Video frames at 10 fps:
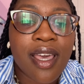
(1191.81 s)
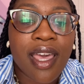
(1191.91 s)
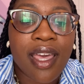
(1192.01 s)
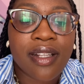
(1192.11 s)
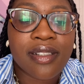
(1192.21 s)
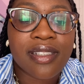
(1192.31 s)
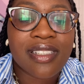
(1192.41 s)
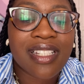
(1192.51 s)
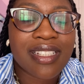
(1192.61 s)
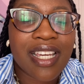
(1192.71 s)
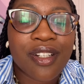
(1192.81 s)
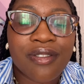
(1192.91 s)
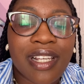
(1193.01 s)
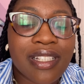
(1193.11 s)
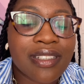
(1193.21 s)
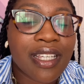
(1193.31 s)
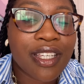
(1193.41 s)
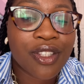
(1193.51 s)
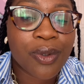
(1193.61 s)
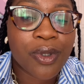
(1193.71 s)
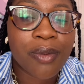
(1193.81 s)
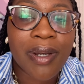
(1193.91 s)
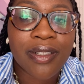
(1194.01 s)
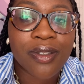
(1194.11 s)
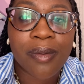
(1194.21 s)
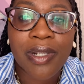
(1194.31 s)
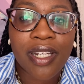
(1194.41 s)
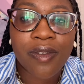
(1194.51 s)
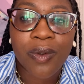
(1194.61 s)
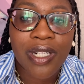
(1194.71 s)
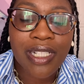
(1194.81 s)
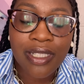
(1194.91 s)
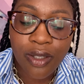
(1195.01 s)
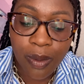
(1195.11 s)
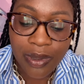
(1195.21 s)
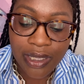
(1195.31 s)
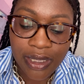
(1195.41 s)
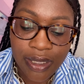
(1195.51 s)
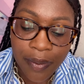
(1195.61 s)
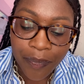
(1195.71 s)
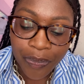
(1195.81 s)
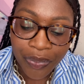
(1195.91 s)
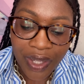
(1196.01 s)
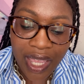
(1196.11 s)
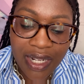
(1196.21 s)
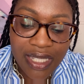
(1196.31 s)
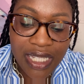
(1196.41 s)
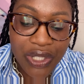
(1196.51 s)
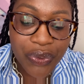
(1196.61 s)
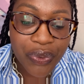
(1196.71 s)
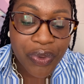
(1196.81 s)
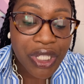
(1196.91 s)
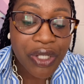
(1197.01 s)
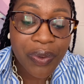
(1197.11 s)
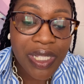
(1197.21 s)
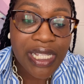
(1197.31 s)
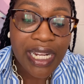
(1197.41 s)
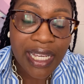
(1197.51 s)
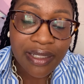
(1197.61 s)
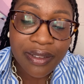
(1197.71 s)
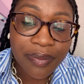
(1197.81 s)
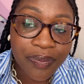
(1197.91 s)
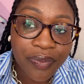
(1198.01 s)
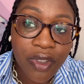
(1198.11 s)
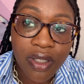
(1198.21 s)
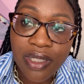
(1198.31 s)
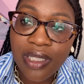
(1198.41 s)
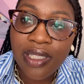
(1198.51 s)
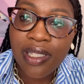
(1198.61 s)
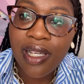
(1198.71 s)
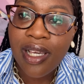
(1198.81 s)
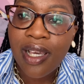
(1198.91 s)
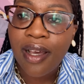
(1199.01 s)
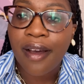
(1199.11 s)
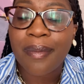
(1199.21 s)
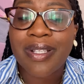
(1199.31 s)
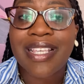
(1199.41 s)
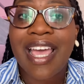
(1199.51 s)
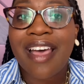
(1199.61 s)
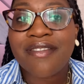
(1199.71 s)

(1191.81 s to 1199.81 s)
And it's just kind of like taking the world by storm, and everyone has adopted it, and it's just really, really nice, honestly, because I have